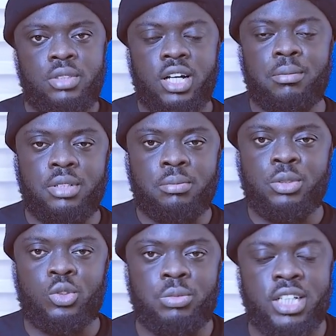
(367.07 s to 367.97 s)
Come in,
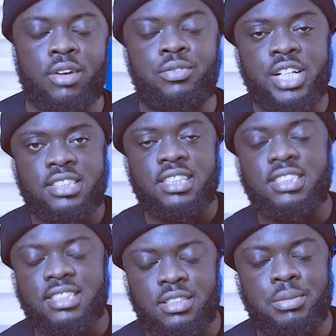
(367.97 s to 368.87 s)
Miss Minya, free
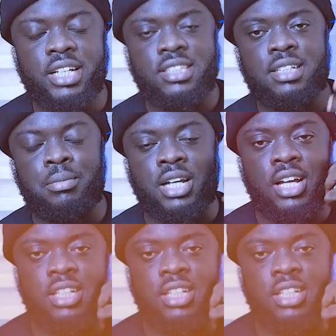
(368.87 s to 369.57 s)
SHS, Nibia, yes, I mean, I